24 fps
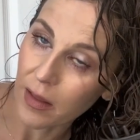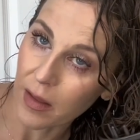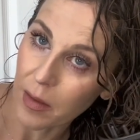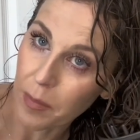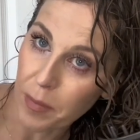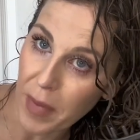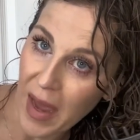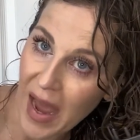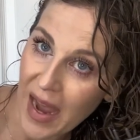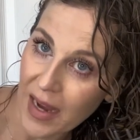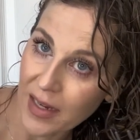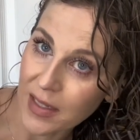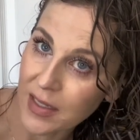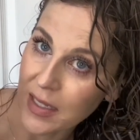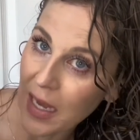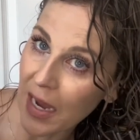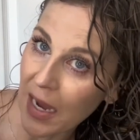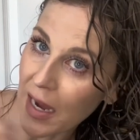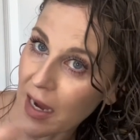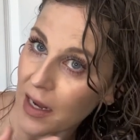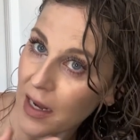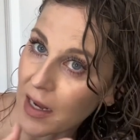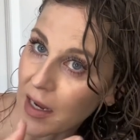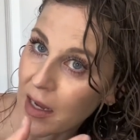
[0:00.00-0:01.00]
the back
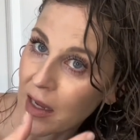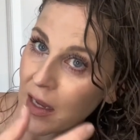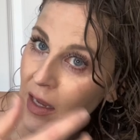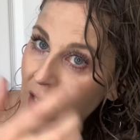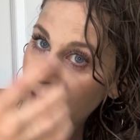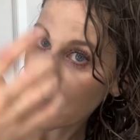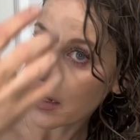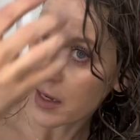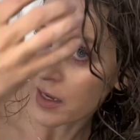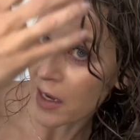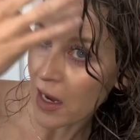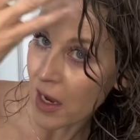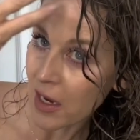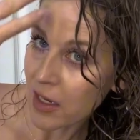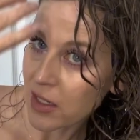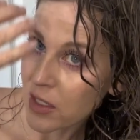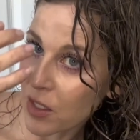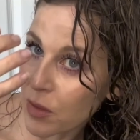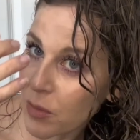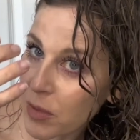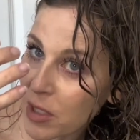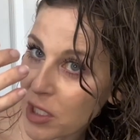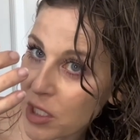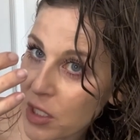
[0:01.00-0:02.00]
side, not so
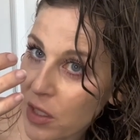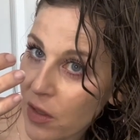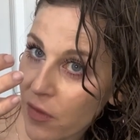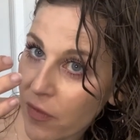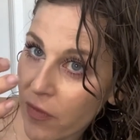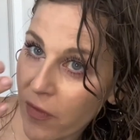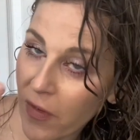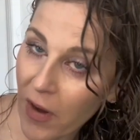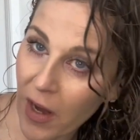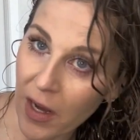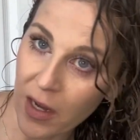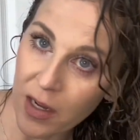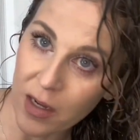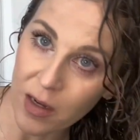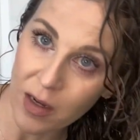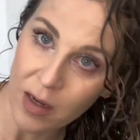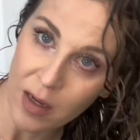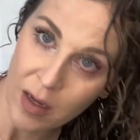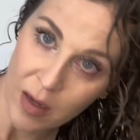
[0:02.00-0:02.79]
much the front.